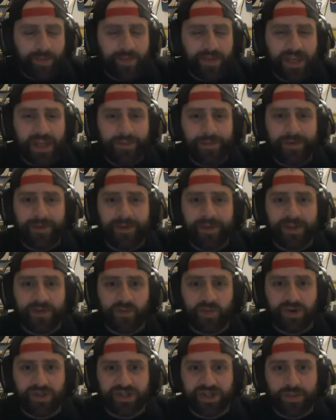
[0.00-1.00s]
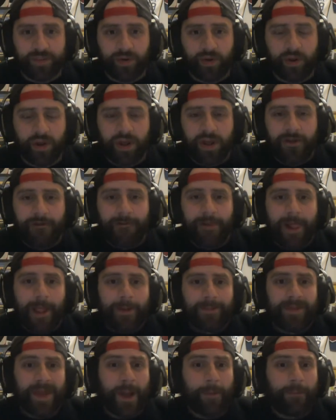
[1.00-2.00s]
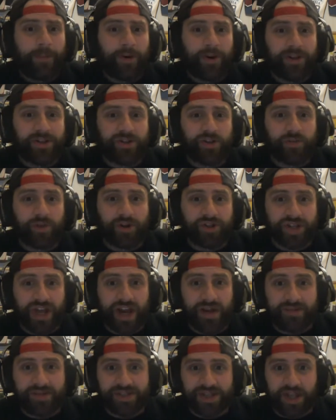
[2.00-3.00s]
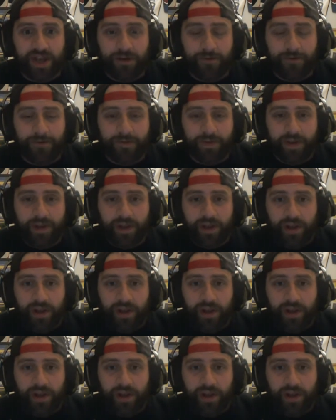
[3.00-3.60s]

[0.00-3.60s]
Keeping things more simple, not putting too much on himself,